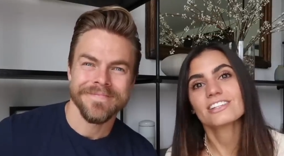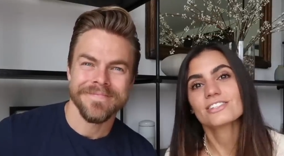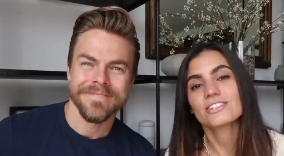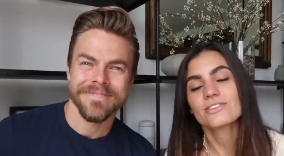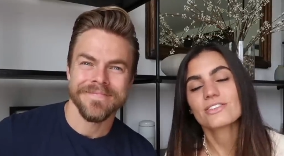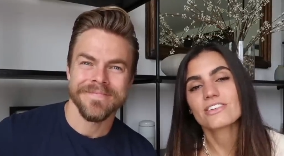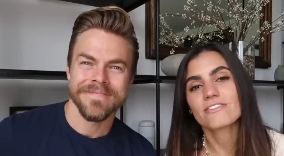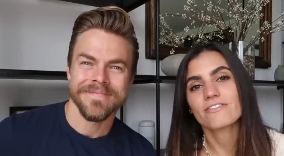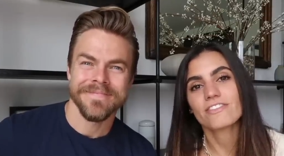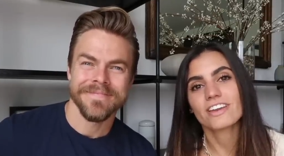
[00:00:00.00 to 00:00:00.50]

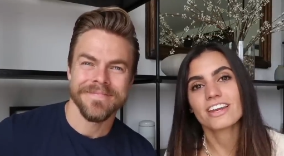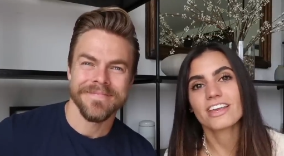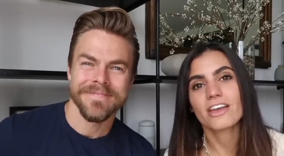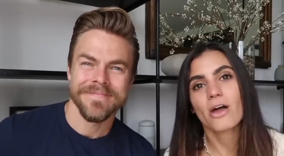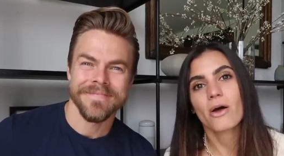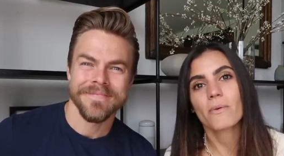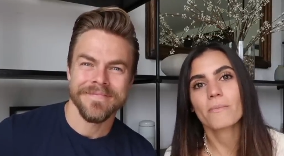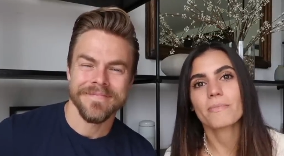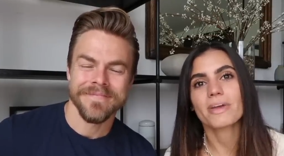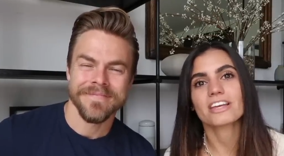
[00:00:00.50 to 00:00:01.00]
Speaker 1: into the
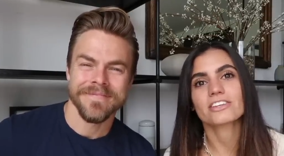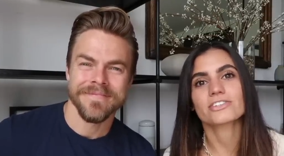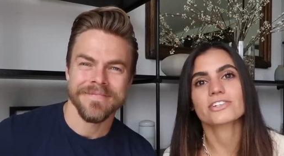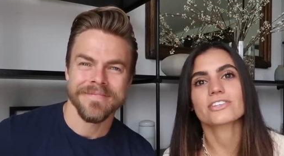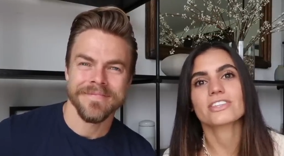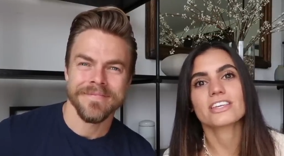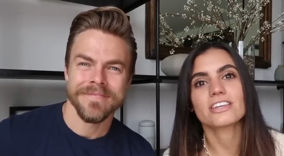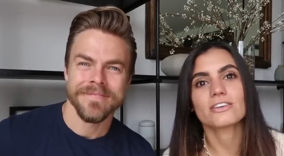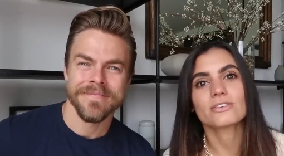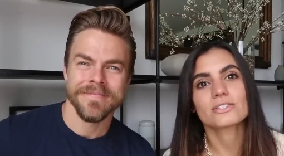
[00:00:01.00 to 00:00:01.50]
video, make sure
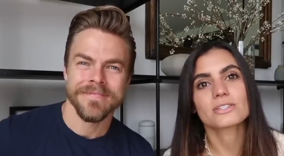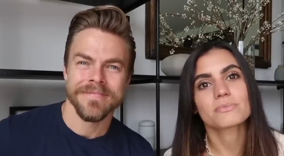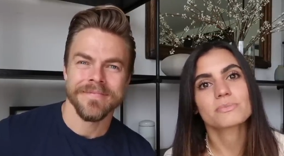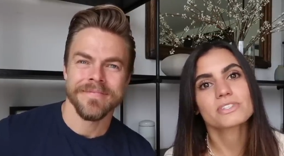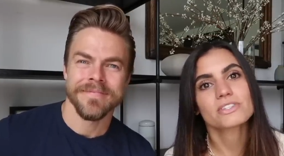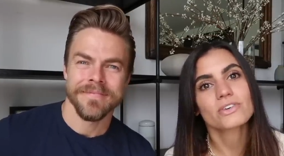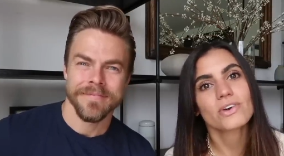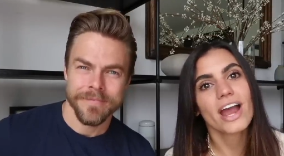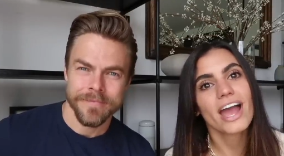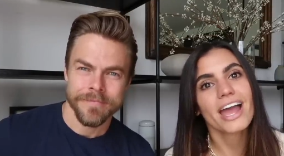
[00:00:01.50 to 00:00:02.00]
that you
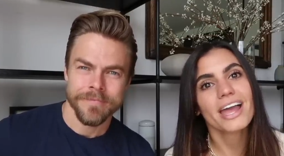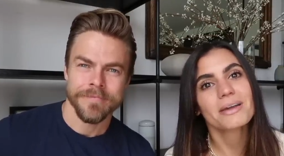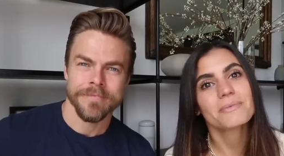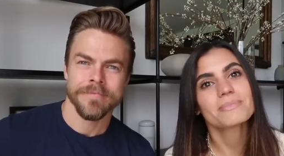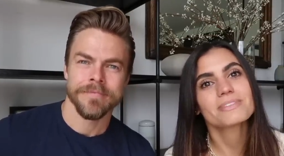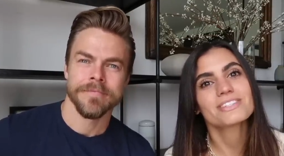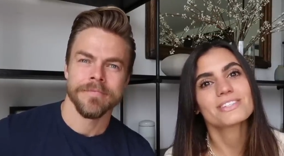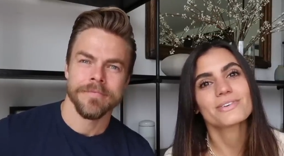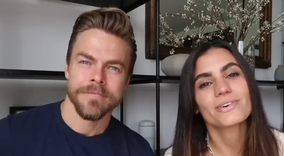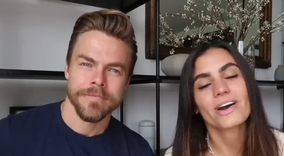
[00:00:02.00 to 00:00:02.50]

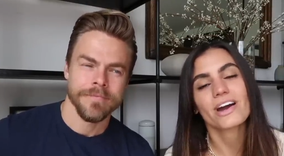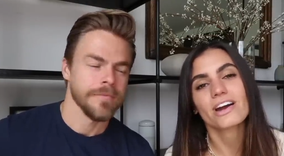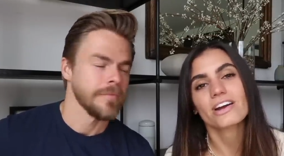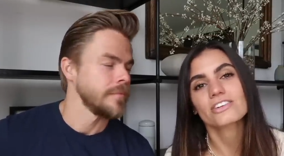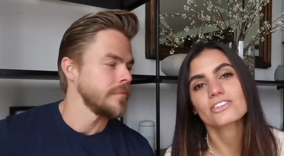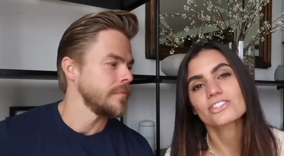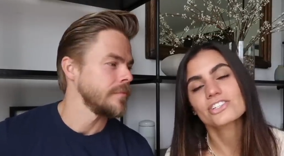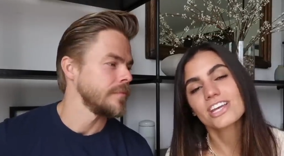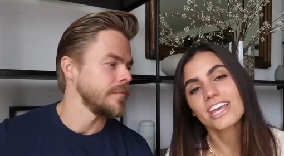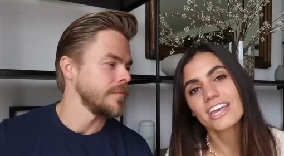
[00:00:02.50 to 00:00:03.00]
subscribe to our
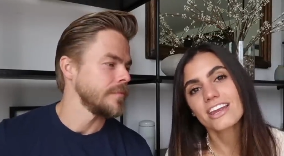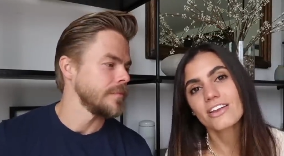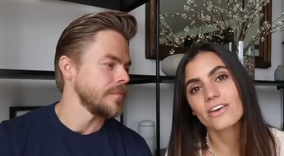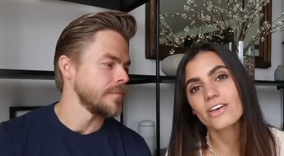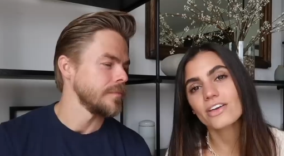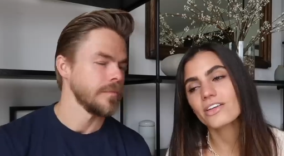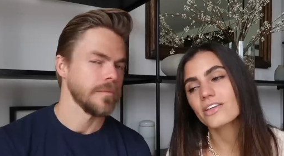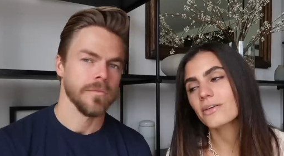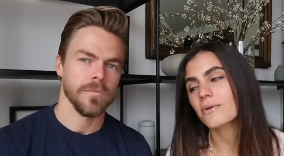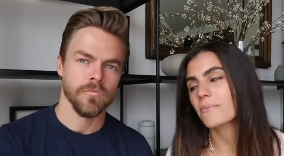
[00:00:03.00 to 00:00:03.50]

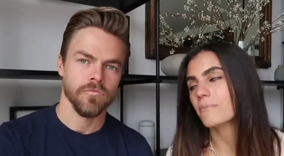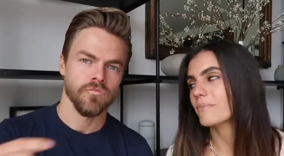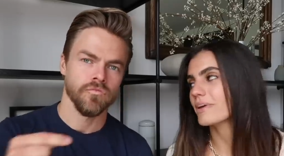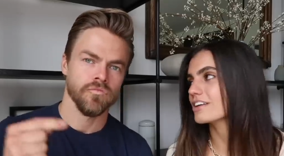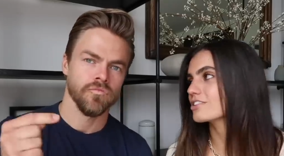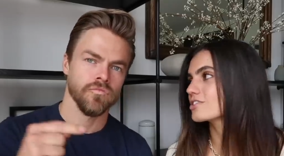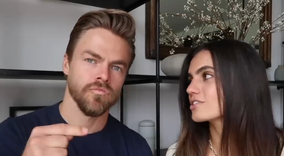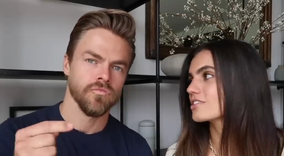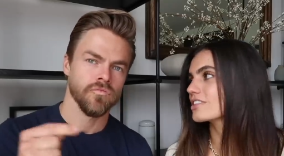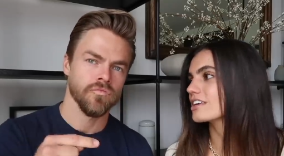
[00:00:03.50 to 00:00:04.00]
channel.
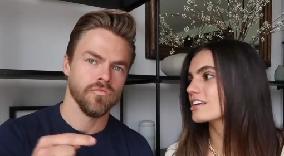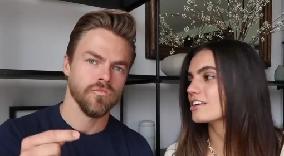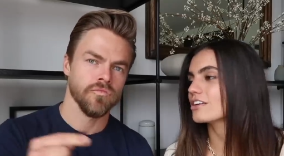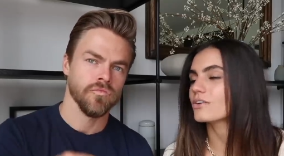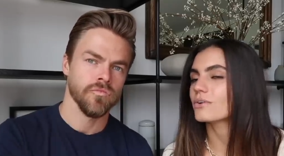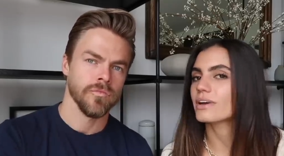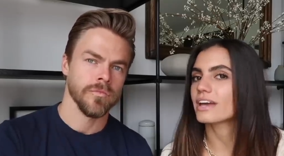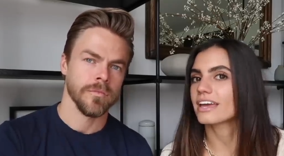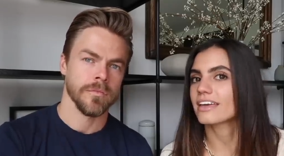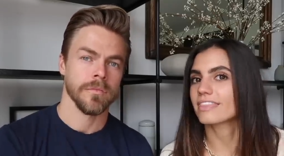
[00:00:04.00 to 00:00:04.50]
Make sure that
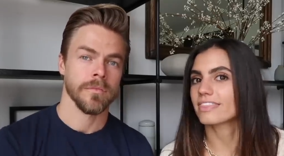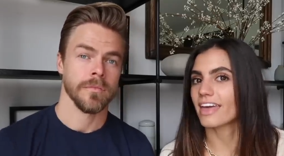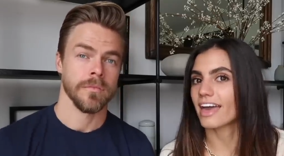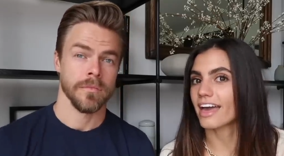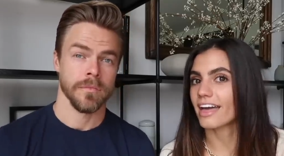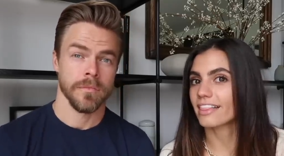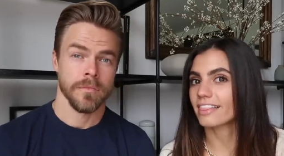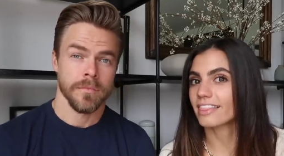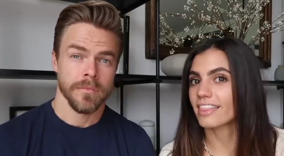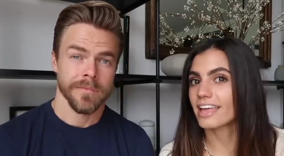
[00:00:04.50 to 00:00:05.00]
you hit
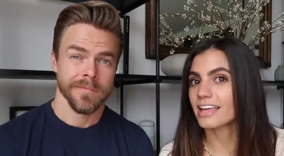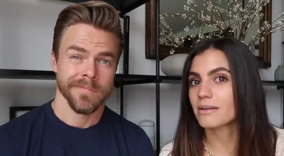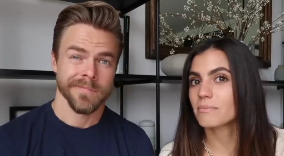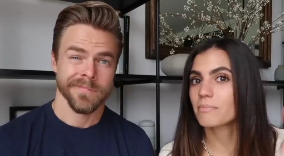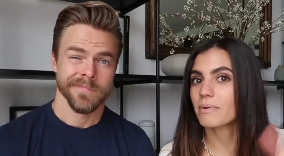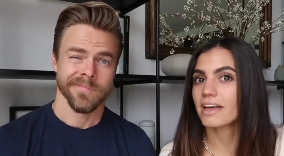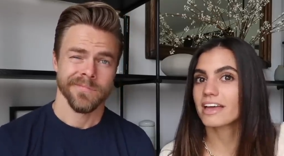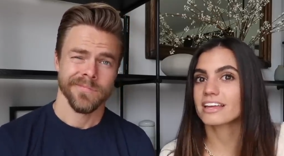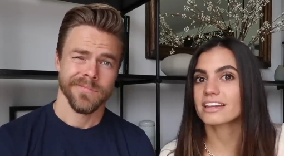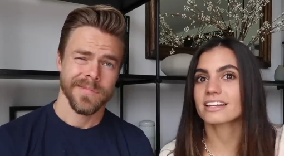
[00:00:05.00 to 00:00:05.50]
that like
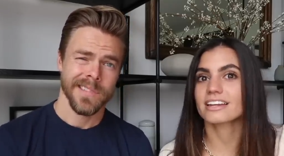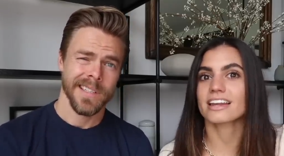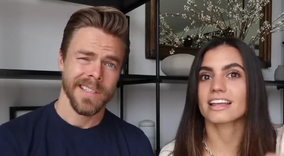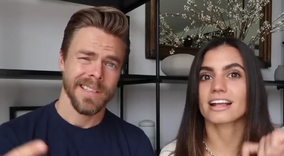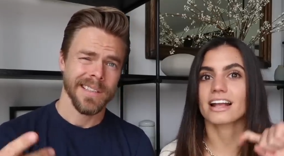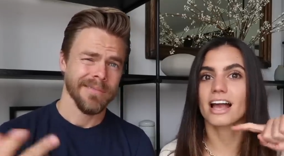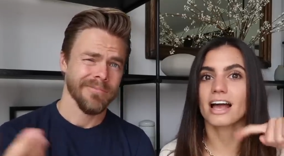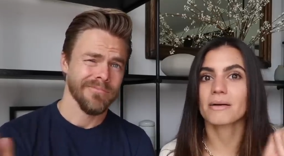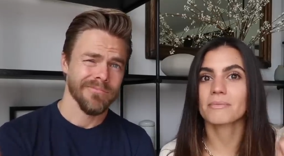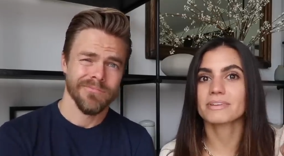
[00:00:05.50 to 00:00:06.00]
button
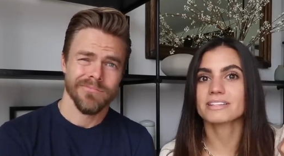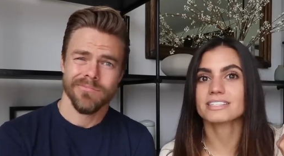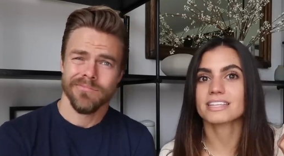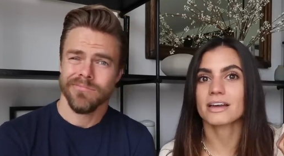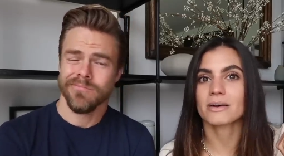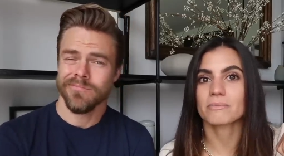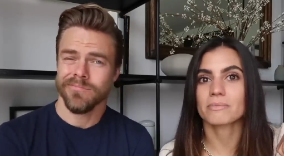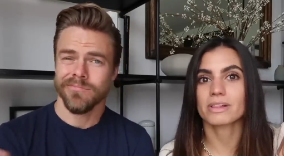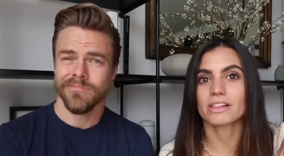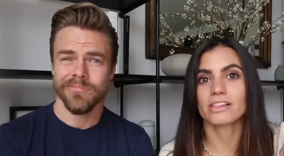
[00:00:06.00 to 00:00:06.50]
and comment
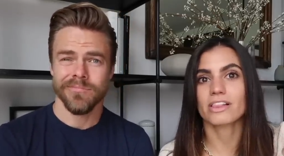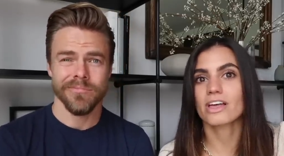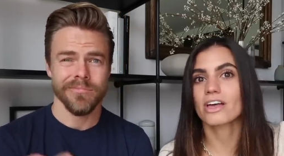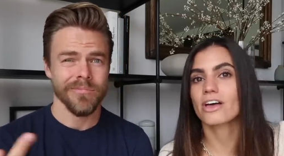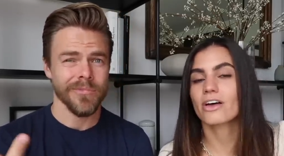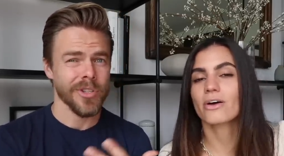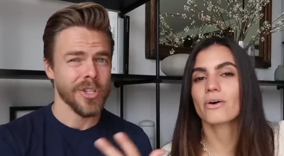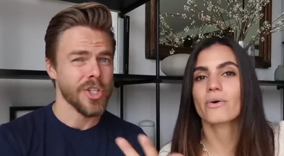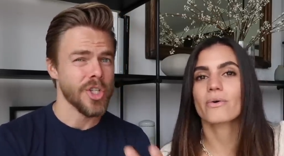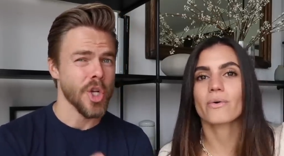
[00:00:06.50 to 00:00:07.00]
down
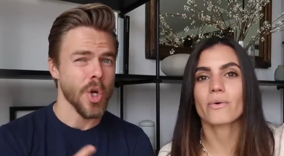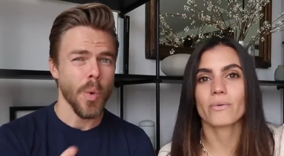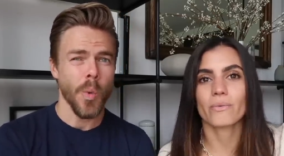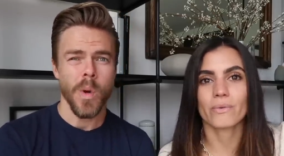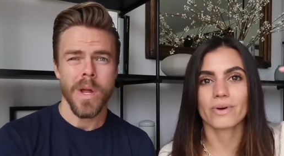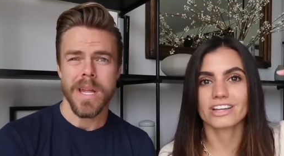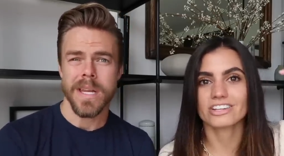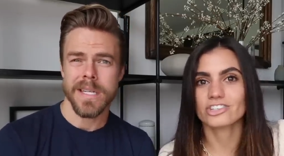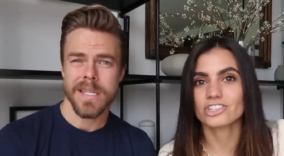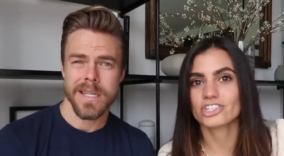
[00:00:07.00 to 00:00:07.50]
below Do
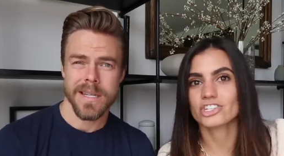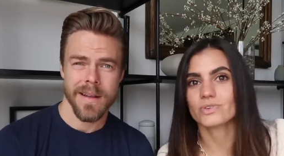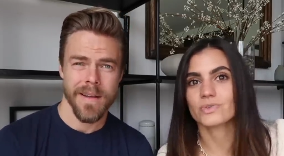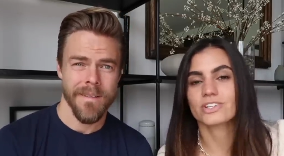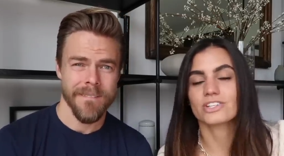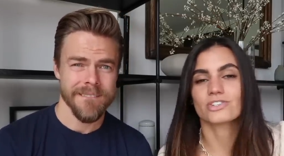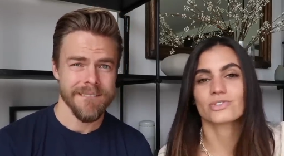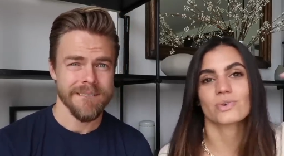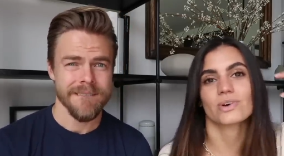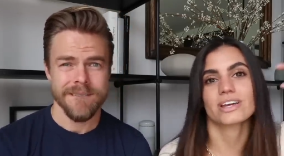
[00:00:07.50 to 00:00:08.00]
what you
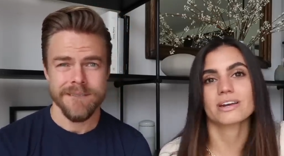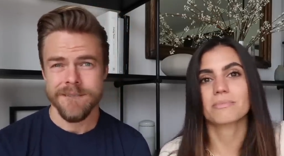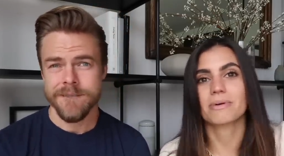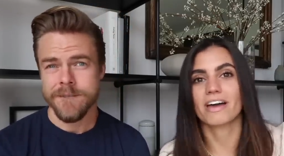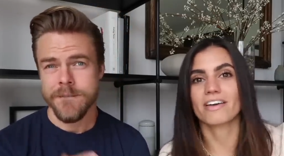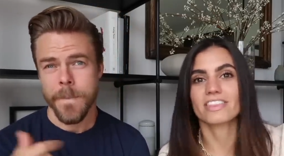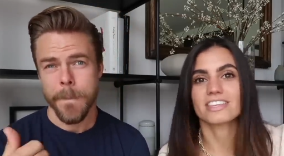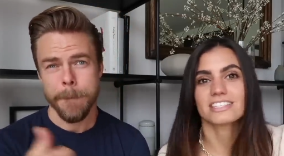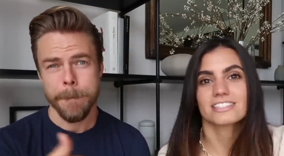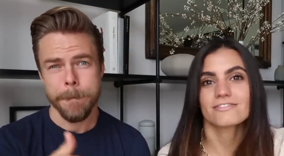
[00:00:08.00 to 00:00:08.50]
enjoyed
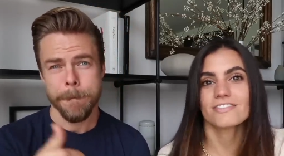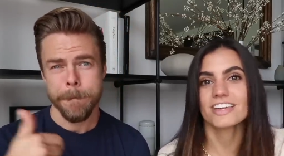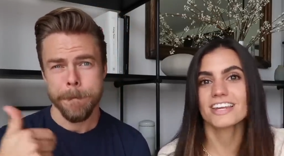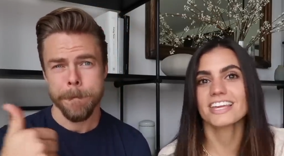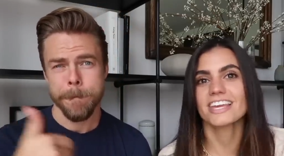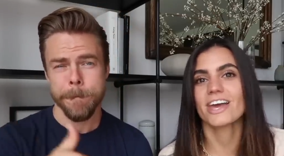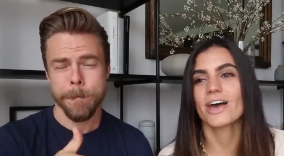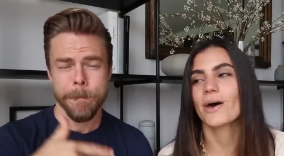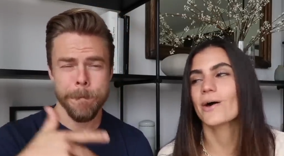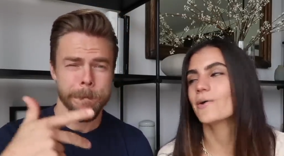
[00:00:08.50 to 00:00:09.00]
about this
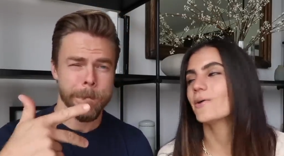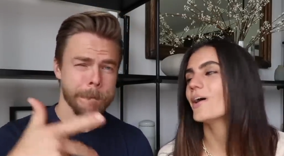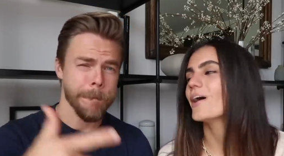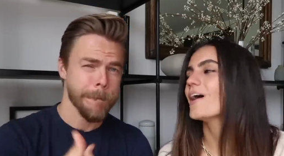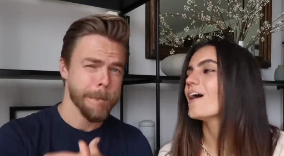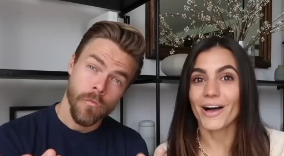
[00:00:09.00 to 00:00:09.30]
video.